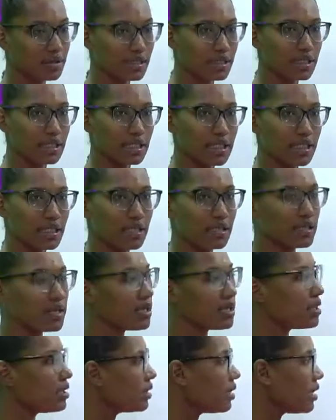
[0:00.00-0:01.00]

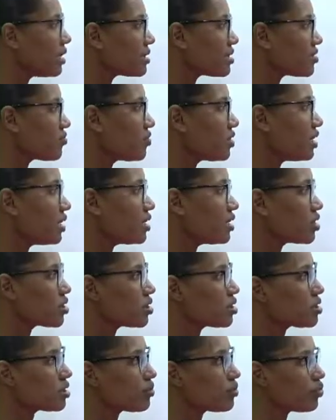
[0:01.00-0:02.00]
It has a
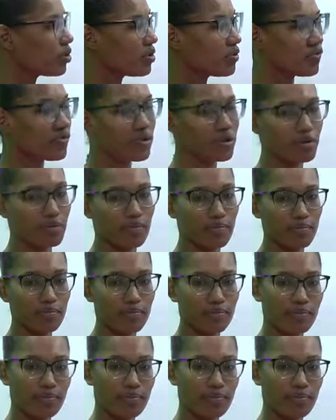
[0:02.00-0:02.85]
relationship with the verb.